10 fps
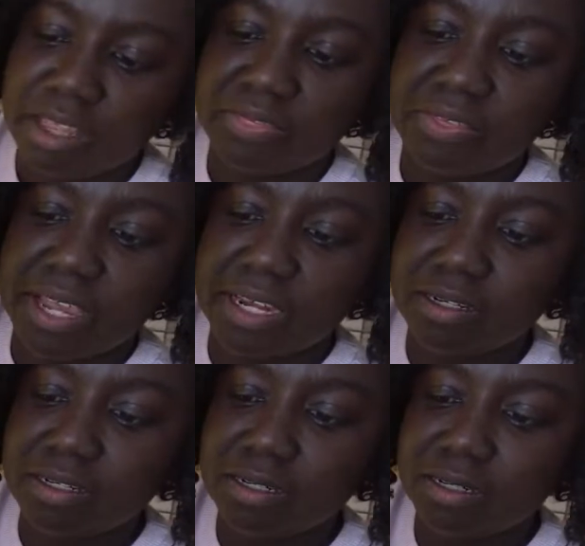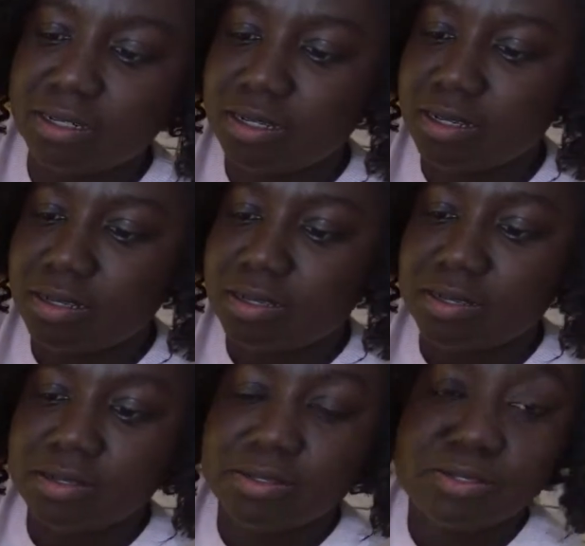thin
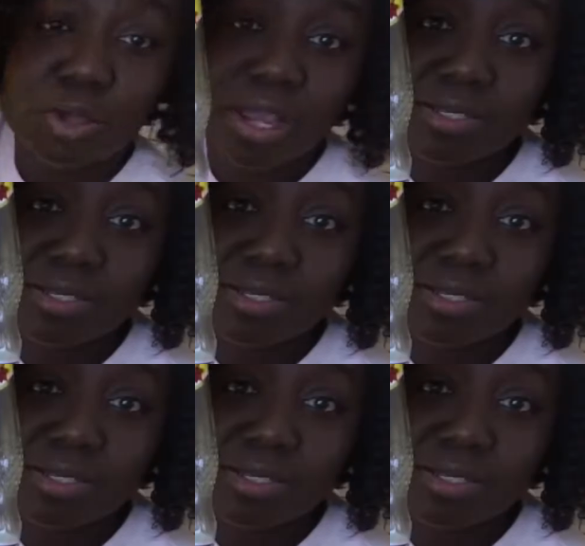soy